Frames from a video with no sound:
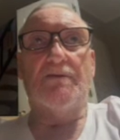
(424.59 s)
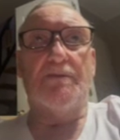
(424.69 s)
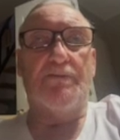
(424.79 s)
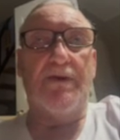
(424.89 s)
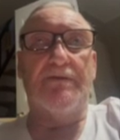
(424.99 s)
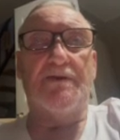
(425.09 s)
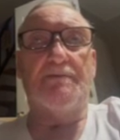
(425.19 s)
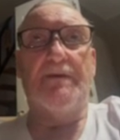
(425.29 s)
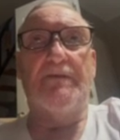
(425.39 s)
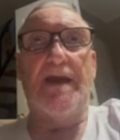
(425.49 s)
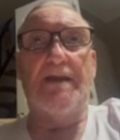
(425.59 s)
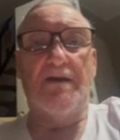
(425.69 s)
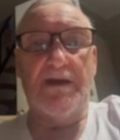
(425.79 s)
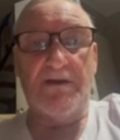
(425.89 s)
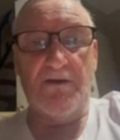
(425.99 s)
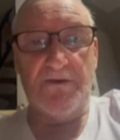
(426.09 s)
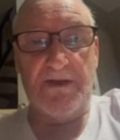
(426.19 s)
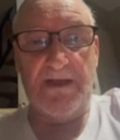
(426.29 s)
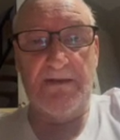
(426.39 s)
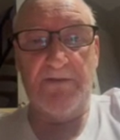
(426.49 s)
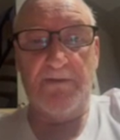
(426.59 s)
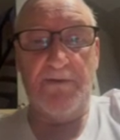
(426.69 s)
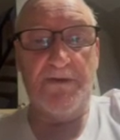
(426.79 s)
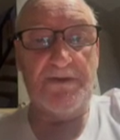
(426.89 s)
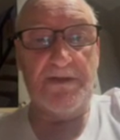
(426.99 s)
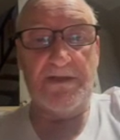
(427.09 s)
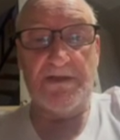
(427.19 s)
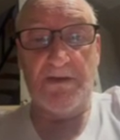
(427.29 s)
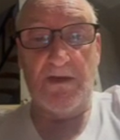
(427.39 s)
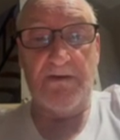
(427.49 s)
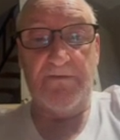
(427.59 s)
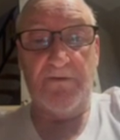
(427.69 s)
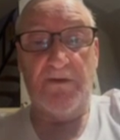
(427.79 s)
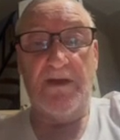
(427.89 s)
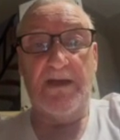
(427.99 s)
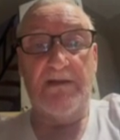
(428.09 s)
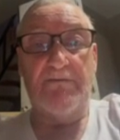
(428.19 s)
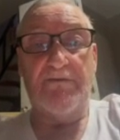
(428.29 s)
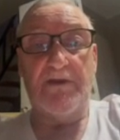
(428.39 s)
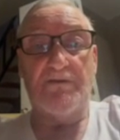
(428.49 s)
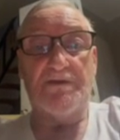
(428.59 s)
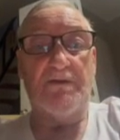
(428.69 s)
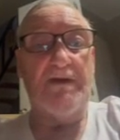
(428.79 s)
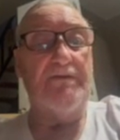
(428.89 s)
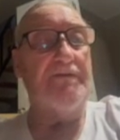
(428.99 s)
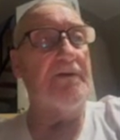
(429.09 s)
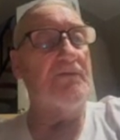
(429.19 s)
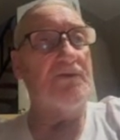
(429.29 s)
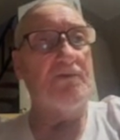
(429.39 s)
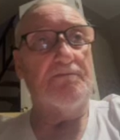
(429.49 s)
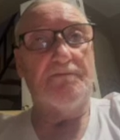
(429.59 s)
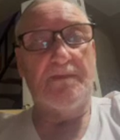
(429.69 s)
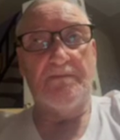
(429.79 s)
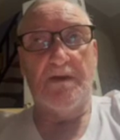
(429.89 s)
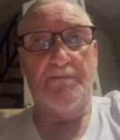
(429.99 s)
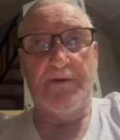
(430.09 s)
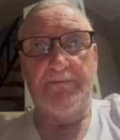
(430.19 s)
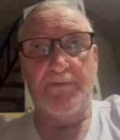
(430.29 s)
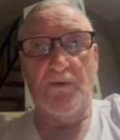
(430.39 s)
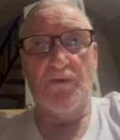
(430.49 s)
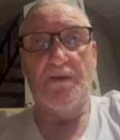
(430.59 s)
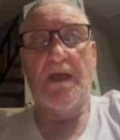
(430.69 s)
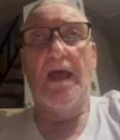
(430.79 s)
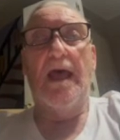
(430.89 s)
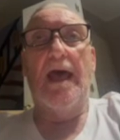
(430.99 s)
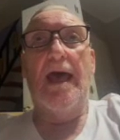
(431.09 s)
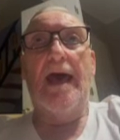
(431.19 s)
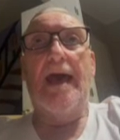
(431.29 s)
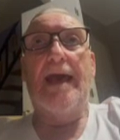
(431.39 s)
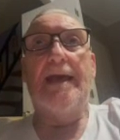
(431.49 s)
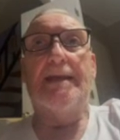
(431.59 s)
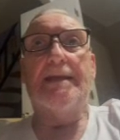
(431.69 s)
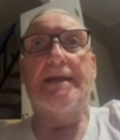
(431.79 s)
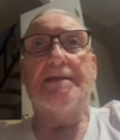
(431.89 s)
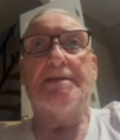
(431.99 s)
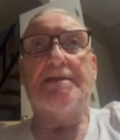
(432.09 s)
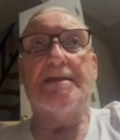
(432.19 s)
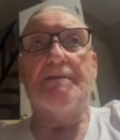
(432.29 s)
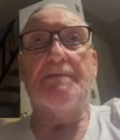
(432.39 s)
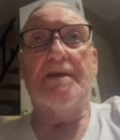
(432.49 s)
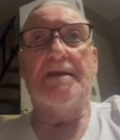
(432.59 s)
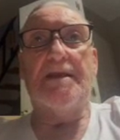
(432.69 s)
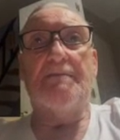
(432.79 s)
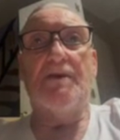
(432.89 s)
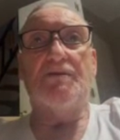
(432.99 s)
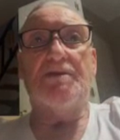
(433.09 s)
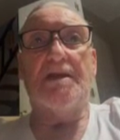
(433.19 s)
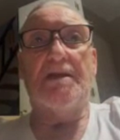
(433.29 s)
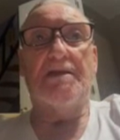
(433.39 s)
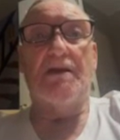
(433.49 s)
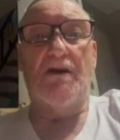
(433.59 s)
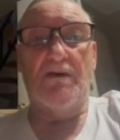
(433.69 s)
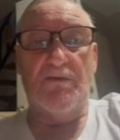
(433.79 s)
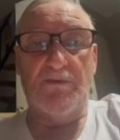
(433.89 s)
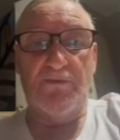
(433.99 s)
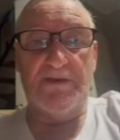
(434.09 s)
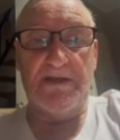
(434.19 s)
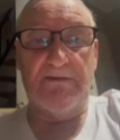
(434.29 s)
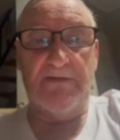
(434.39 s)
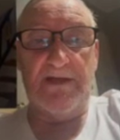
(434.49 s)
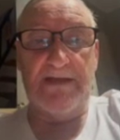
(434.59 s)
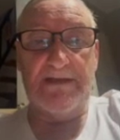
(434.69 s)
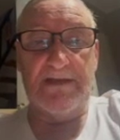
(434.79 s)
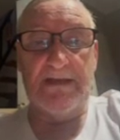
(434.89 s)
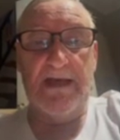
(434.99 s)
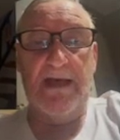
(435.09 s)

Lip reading: the previous month, and I got the name of the person that signed for it and everything else. So everything was on above board, and they sent me an email saying that I would receive a letter